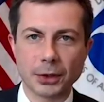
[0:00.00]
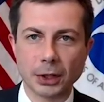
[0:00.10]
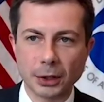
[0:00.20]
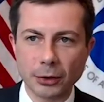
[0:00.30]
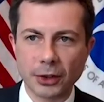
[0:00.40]

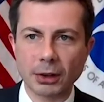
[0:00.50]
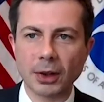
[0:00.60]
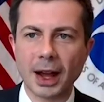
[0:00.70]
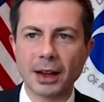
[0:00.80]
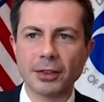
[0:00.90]
to lose their
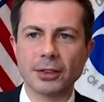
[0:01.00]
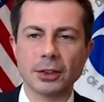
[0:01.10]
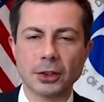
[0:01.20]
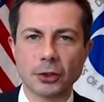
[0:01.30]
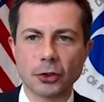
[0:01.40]
lives
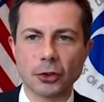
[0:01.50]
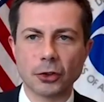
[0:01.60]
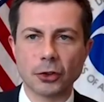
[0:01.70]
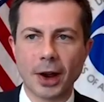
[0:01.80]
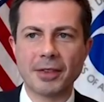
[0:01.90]
to
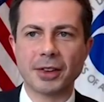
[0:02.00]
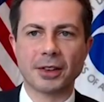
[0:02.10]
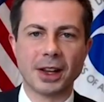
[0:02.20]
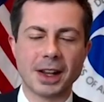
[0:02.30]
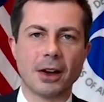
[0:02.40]
traffic
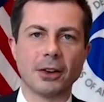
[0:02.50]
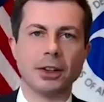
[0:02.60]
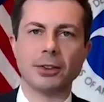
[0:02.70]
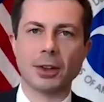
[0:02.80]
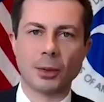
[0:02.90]
fatalities
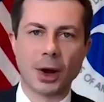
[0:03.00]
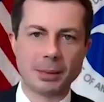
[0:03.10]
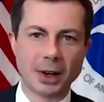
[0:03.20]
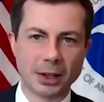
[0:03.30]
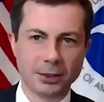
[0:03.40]
than white
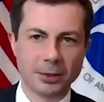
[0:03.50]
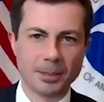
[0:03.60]
Americans.